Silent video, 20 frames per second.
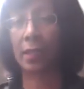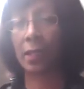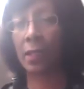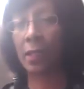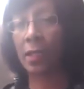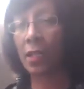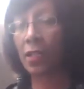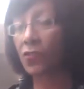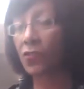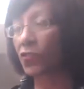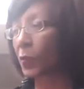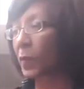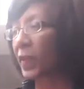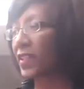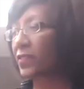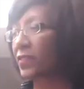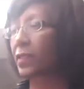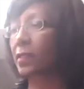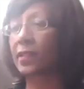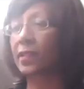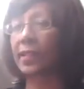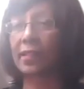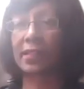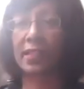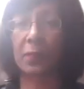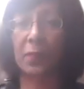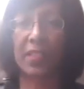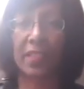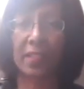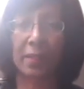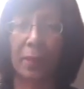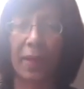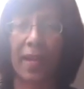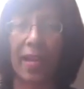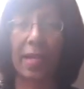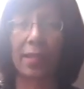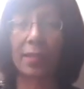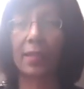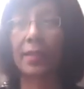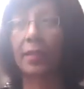So basically limited
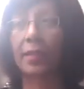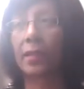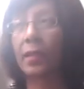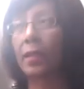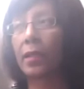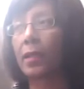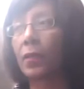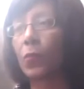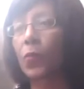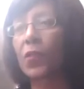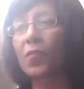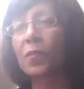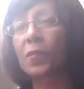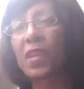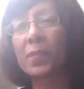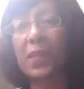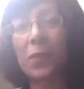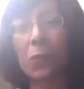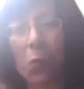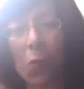palette with maybe 1